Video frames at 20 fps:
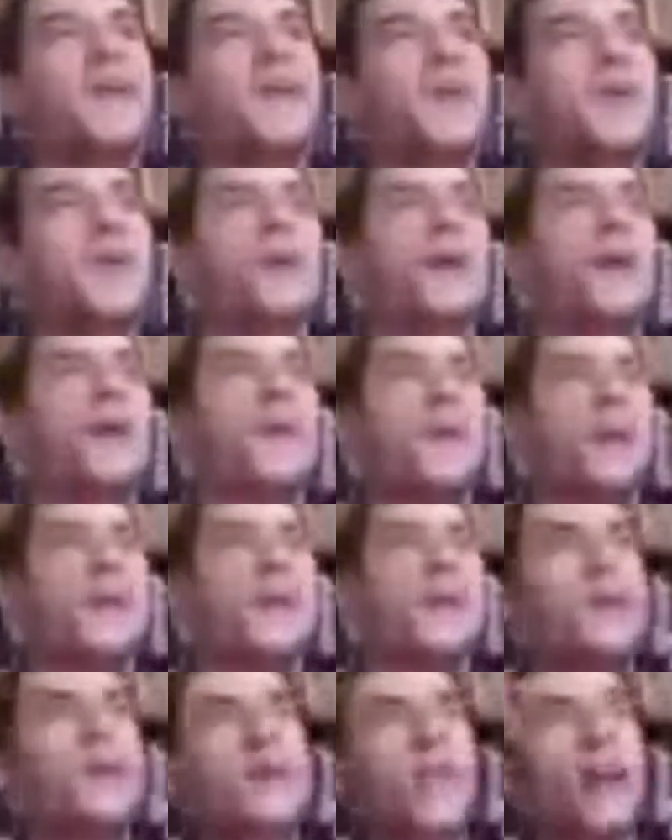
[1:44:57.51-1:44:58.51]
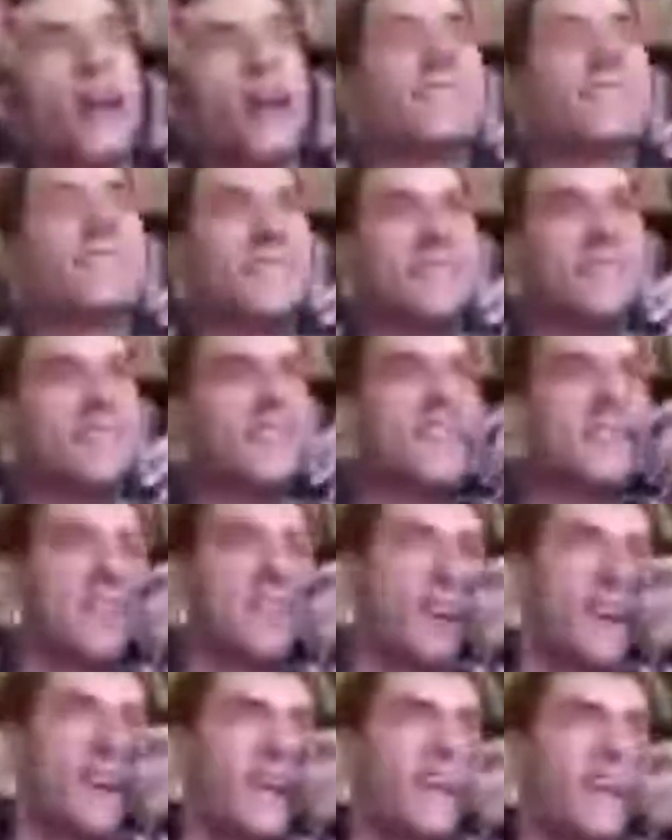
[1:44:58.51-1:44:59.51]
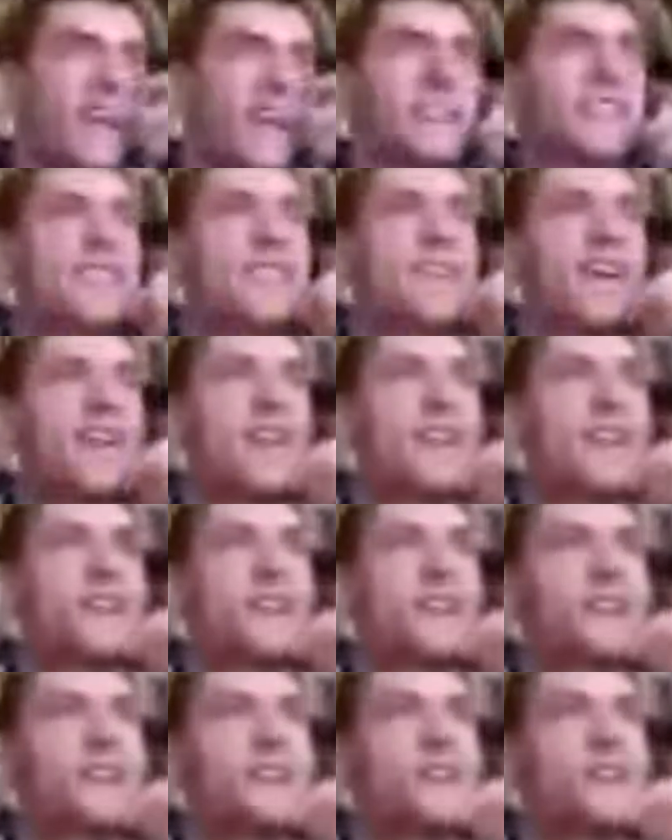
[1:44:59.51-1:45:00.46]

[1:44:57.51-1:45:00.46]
we do that thing instead of